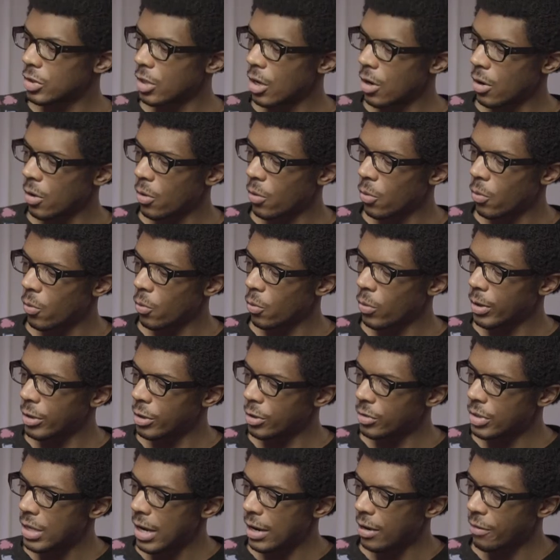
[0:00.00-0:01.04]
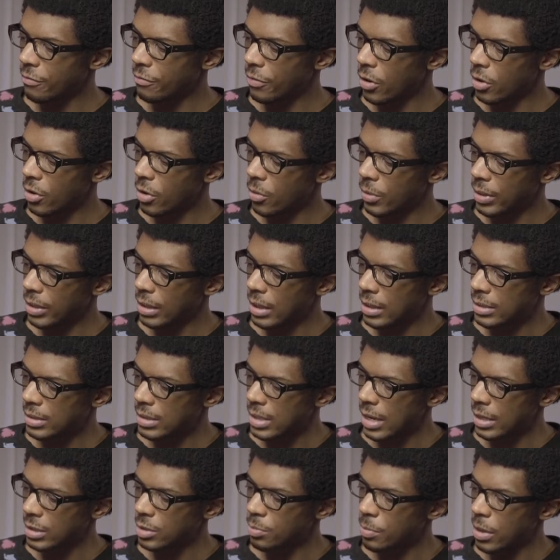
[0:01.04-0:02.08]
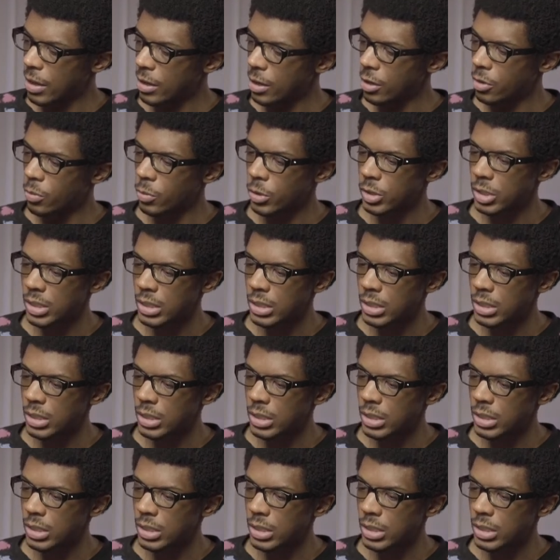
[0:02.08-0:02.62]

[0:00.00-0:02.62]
So when you take a photo with the Instax Mini, you will